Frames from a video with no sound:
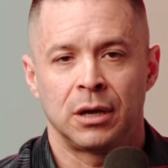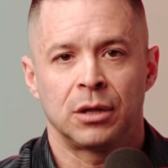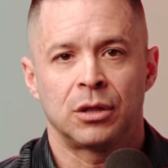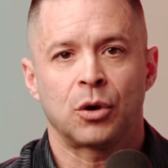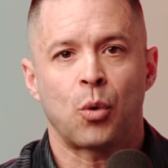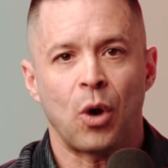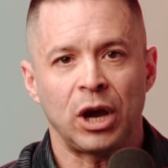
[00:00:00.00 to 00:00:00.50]

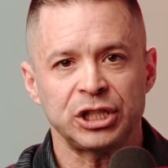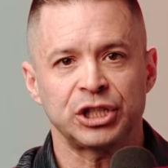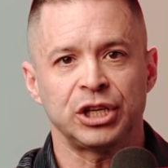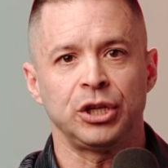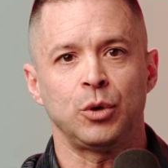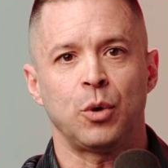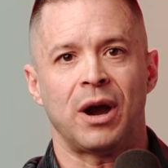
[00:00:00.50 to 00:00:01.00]
The
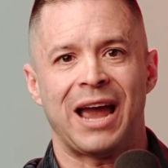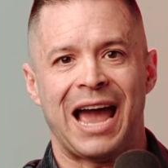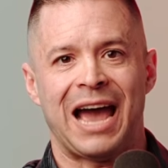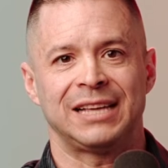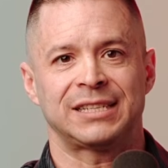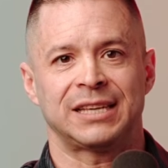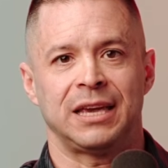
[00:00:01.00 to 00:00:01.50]
question you are
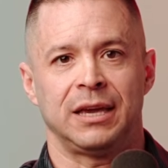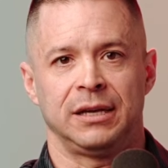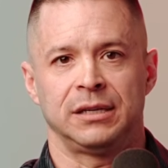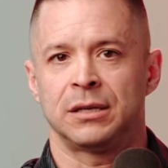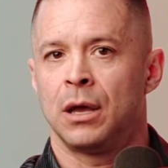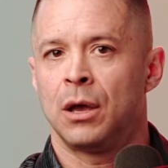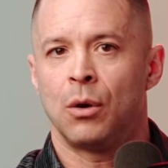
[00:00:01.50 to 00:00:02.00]
asking
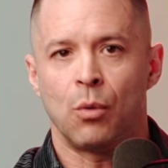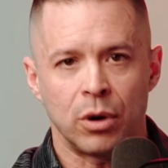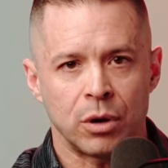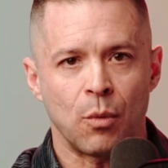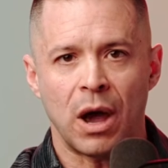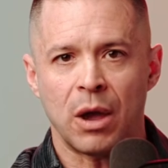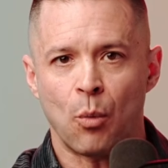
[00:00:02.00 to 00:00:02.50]
is, what
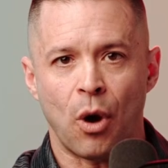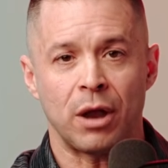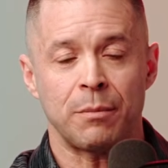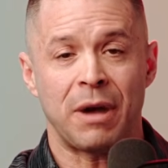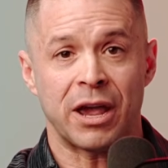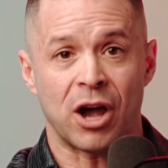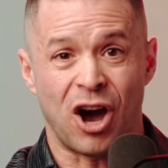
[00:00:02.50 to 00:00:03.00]
do I want
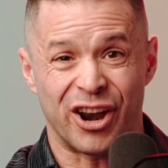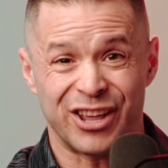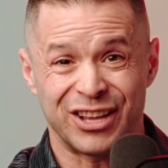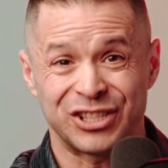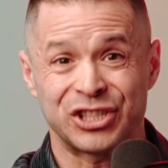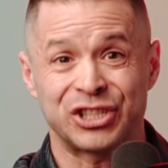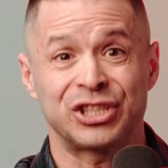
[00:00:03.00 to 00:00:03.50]
my
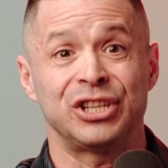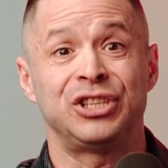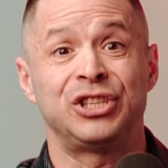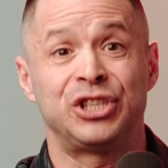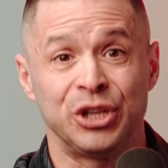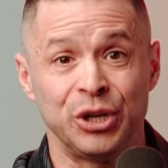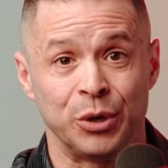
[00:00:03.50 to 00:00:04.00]
audience to
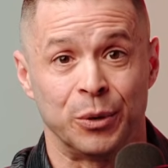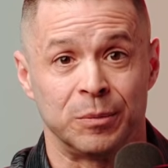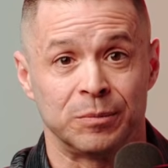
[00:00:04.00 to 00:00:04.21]
do?